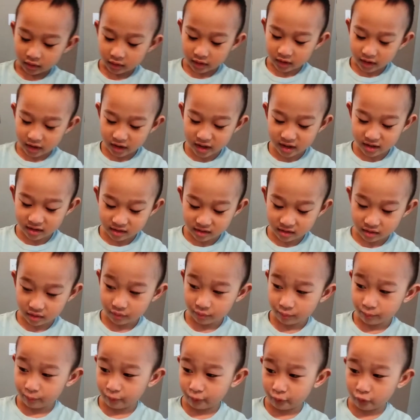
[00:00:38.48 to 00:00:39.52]
It's
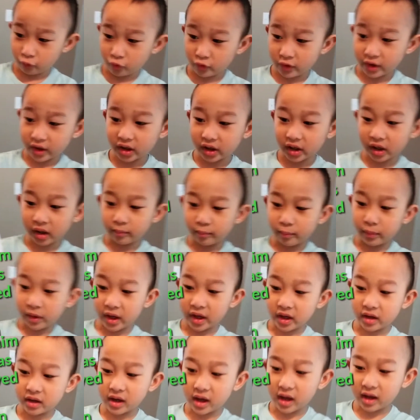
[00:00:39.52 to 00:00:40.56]
really
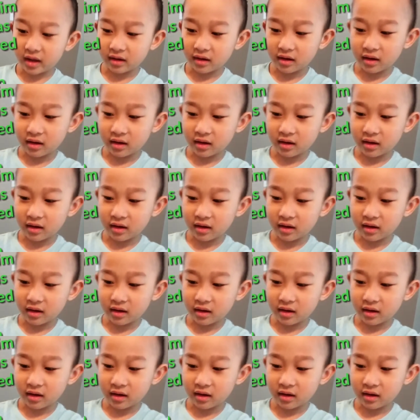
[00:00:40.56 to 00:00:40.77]
big and